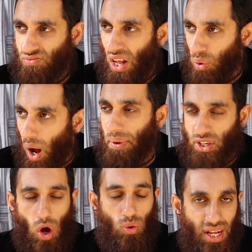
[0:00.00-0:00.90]
That's what I've
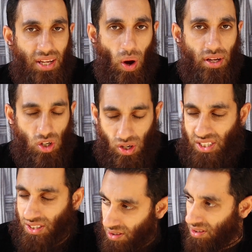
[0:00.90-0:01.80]
been told anyway. So
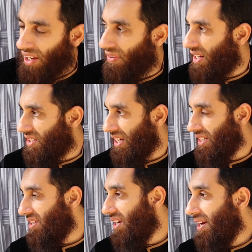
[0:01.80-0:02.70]
let's leave it as it
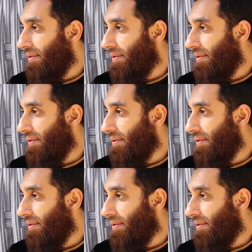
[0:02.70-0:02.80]
is.